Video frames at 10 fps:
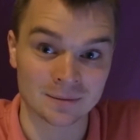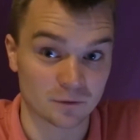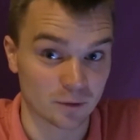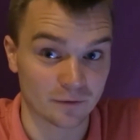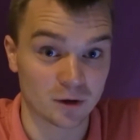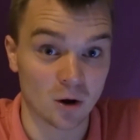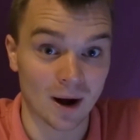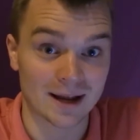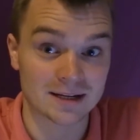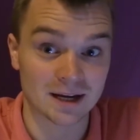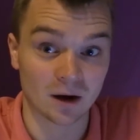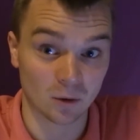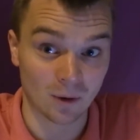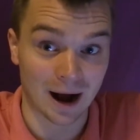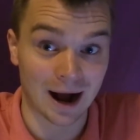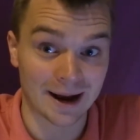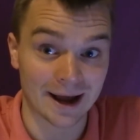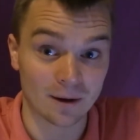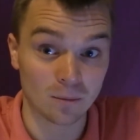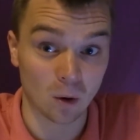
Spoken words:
If you have no idea who I am